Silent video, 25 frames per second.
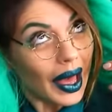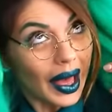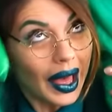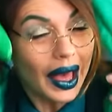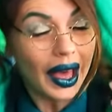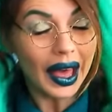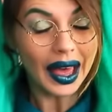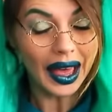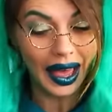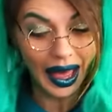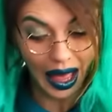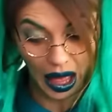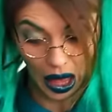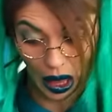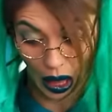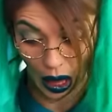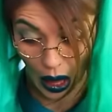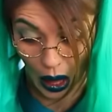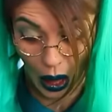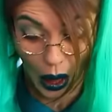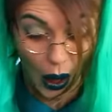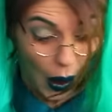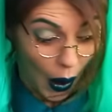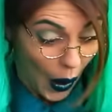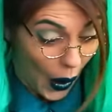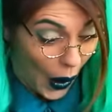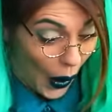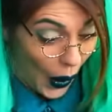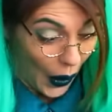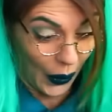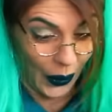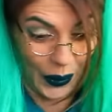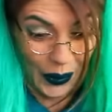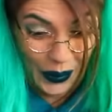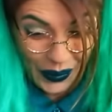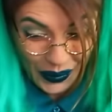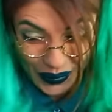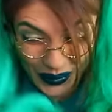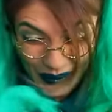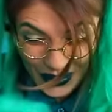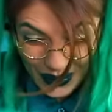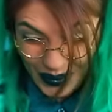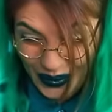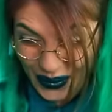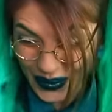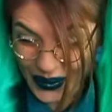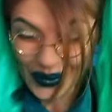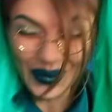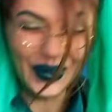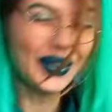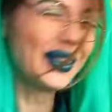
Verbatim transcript: Do I look like a real star or